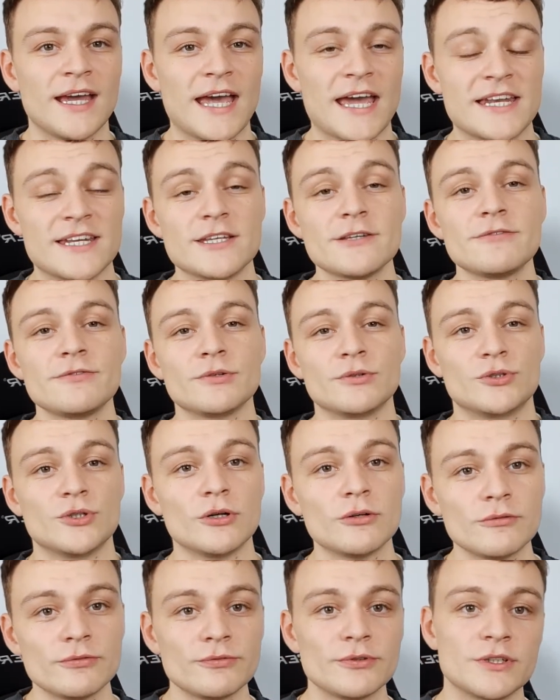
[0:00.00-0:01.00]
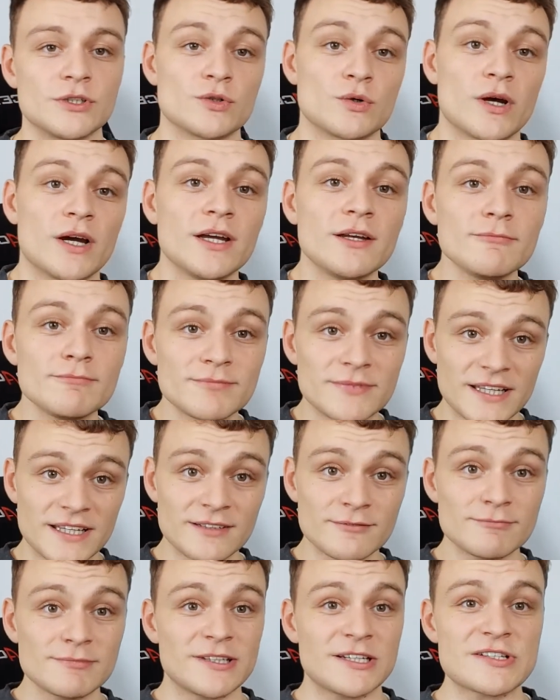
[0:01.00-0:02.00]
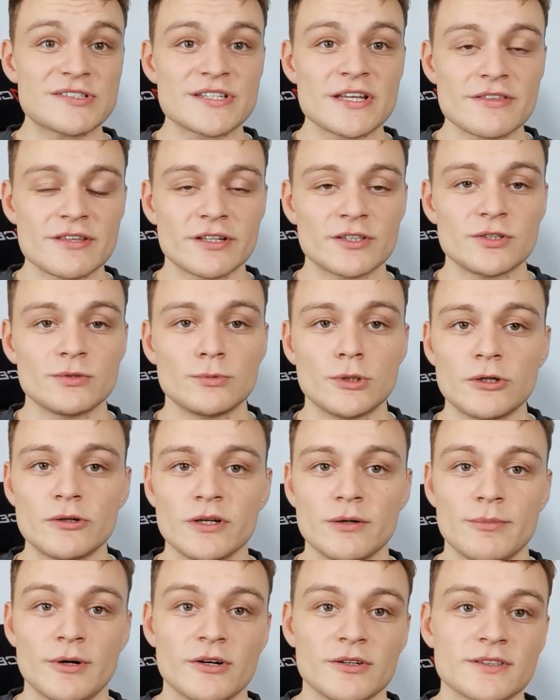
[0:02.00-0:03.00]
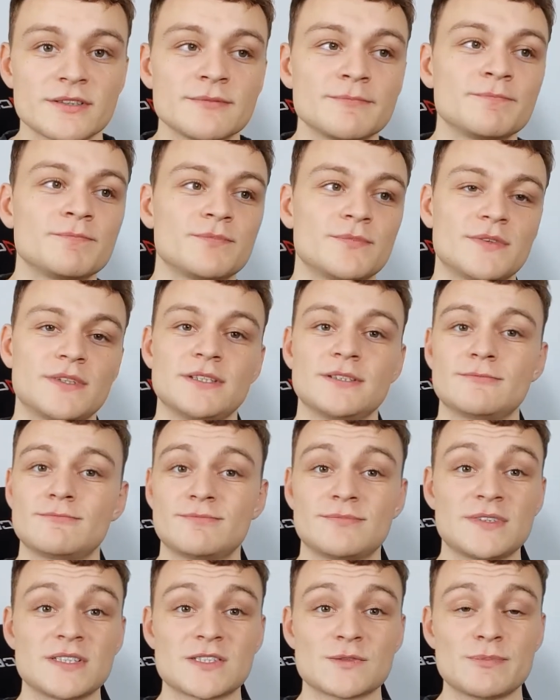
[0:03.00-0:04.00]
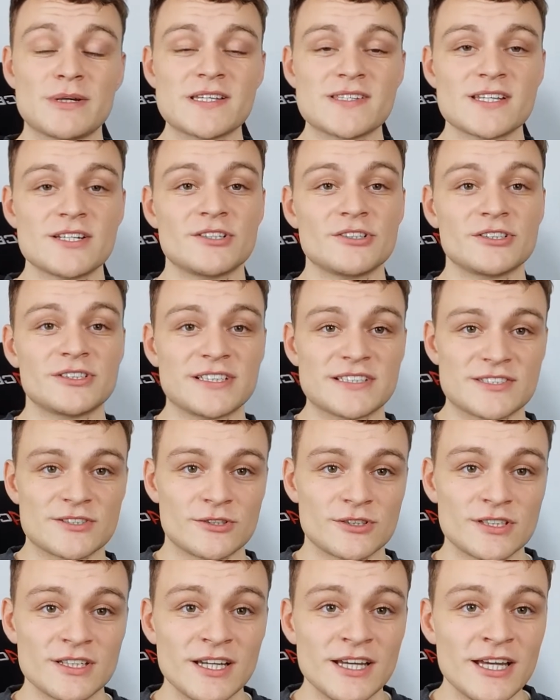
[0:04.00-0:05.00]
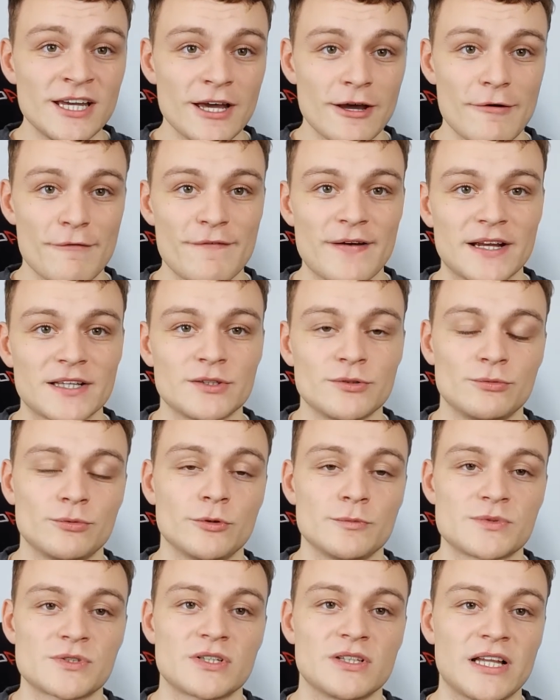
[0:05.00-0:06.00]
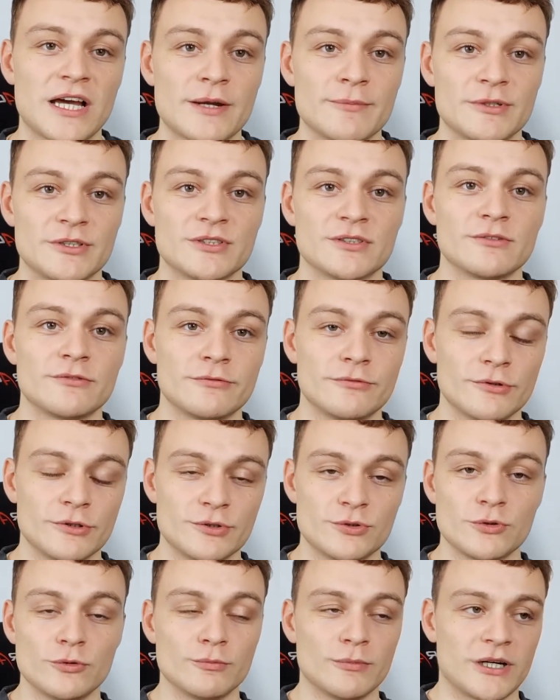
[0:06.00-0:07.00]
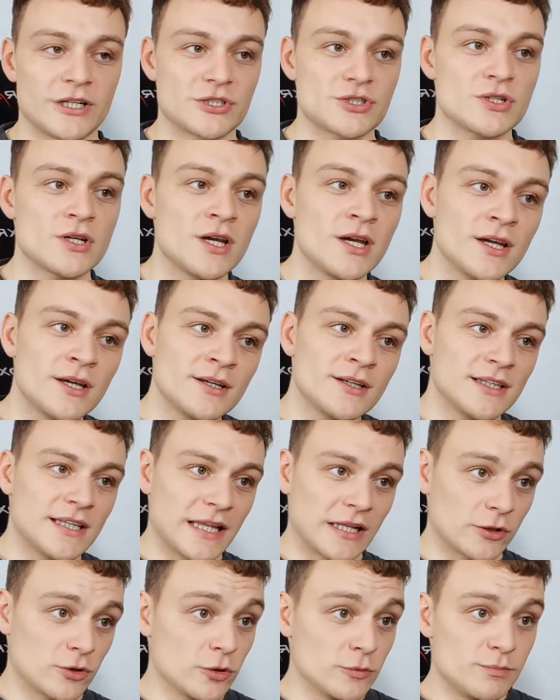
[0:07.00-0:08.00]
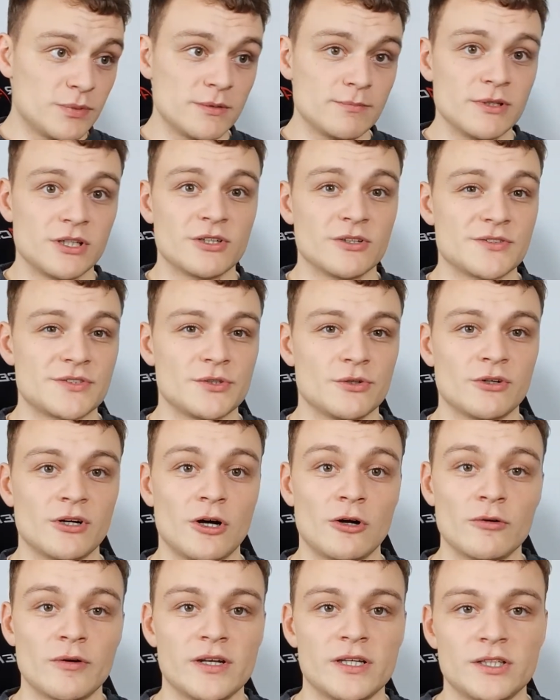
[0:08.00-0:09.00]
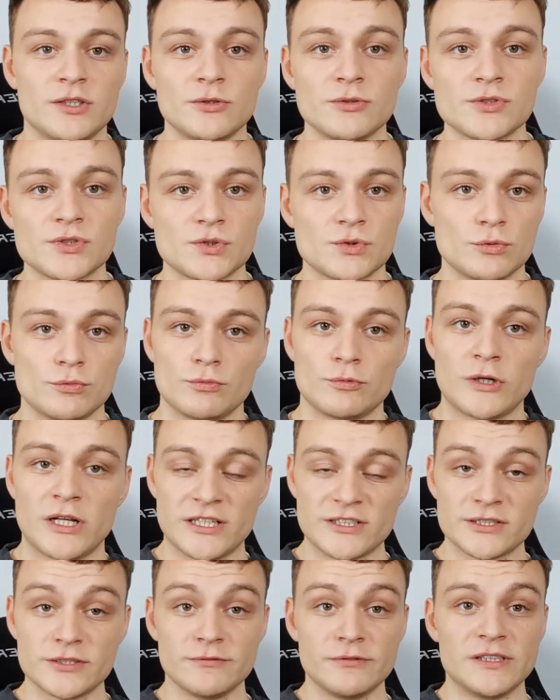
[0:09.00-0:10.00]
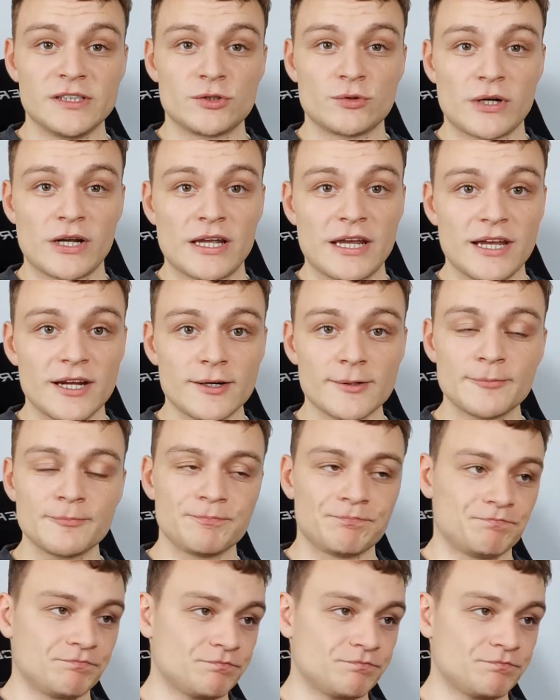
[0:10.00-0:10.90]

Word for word: And if you don't feel dry, then there's nothing to worry about the space heater does not affect the room's climate for too much. That could be because you're already used to relatively dry air,